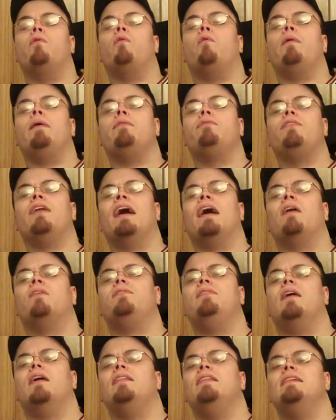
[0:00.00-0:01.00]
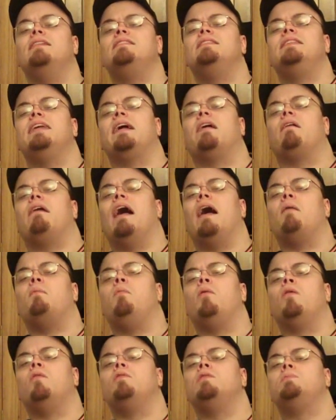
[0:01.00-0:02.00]
We've now done the Cigarette
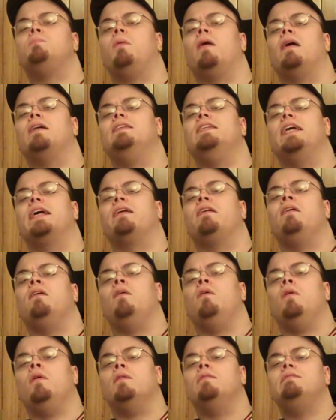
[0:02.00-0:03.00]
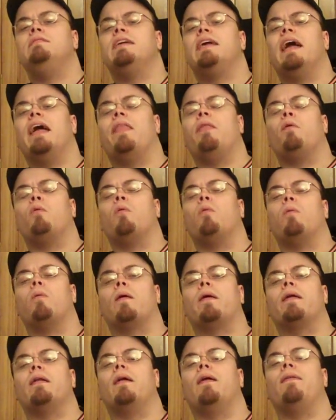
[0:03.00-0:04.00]
Burns project together. We're
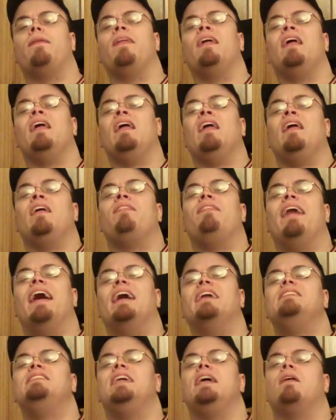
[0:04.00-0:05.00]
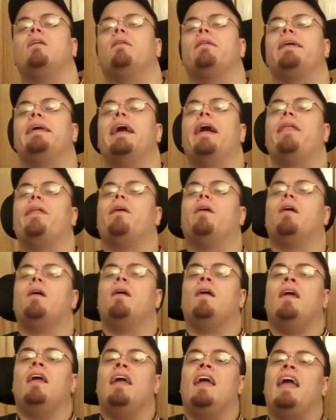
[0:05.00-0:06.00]
working on that channel together.
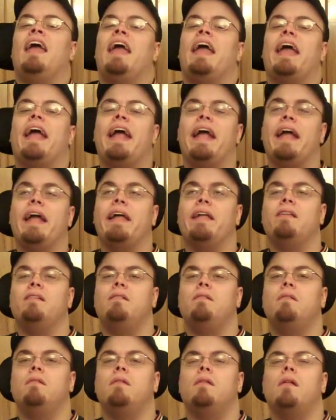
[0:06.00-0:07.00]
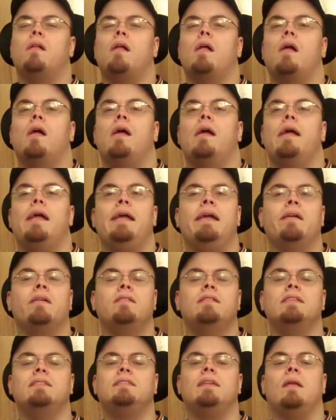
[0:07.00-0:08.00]
And
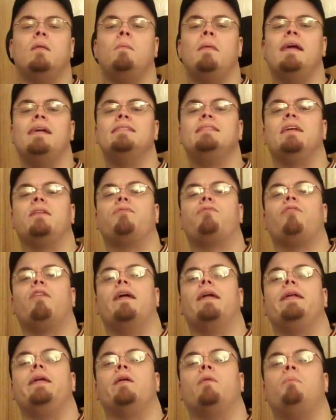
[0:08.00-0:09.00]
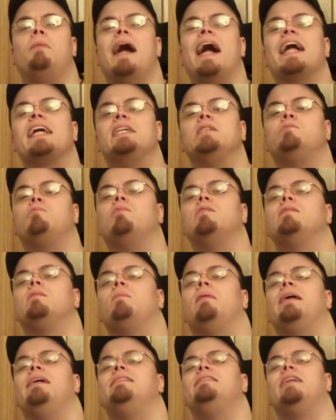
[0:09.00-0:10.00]
you're just an amazing friend. Your package was
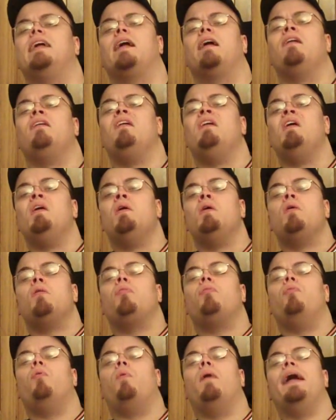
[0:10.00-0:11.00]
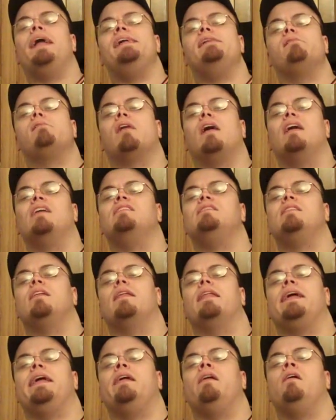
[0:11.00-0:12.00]
amazing. The way you
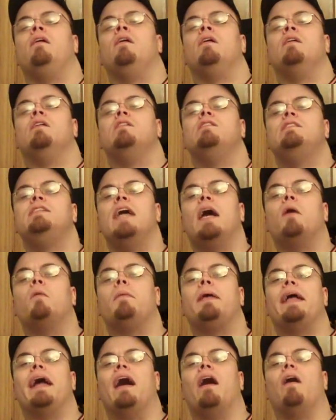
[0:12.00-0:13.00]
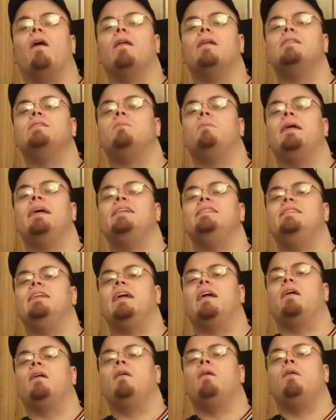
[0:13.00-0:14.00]
constantly shout me out is
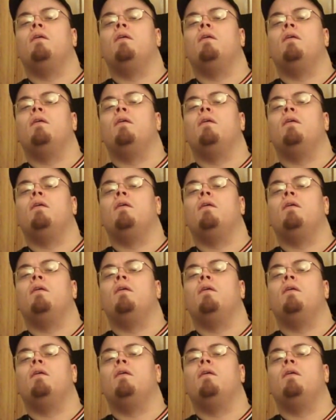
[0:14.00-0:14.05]
amazing.